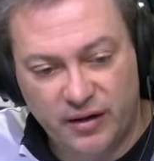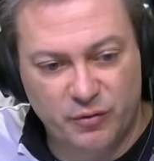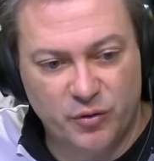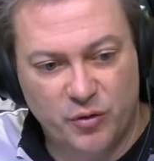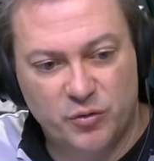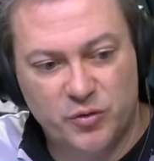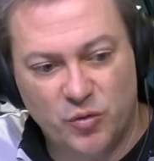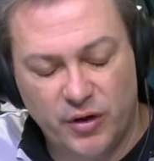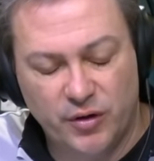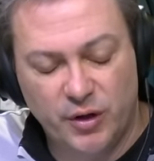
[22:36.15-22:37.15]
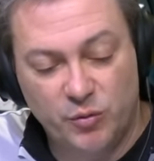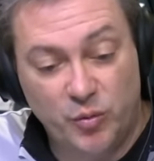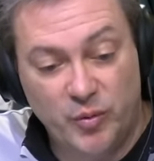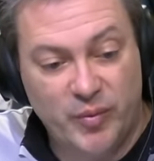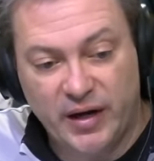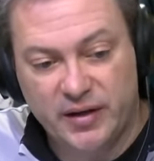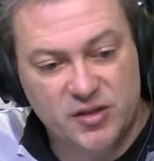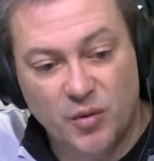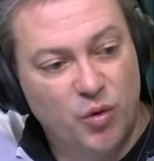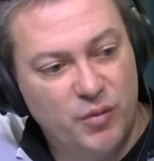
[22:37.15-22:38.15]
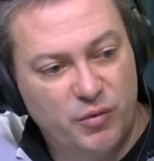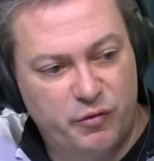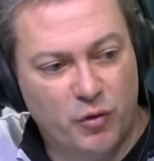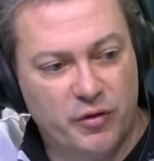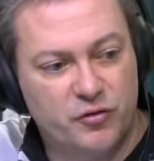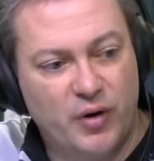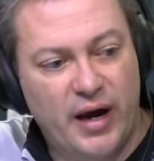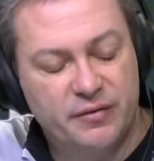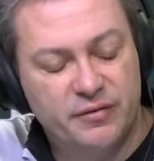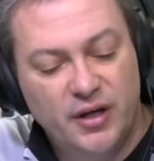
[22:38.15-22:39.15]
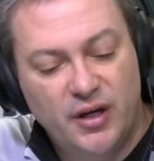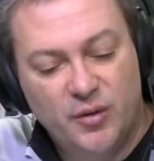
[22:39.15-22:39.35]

For those wondering, we'll be back at some point before the draft,